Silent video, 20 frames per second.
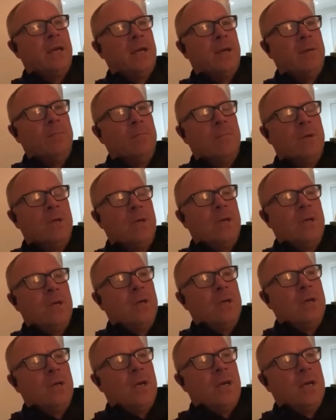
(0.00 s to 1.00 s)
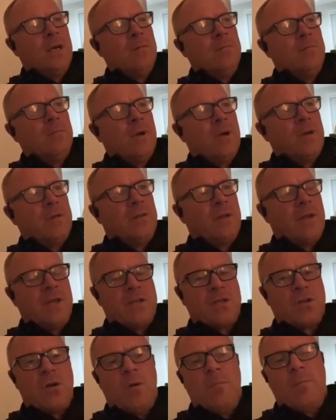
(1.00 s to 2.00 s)
I think
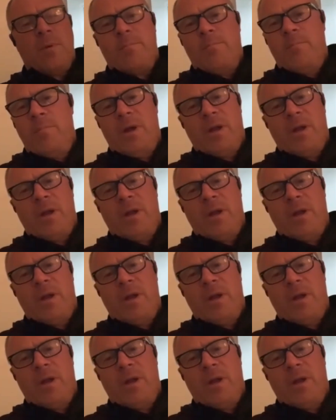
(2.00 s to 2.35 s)
it's got to be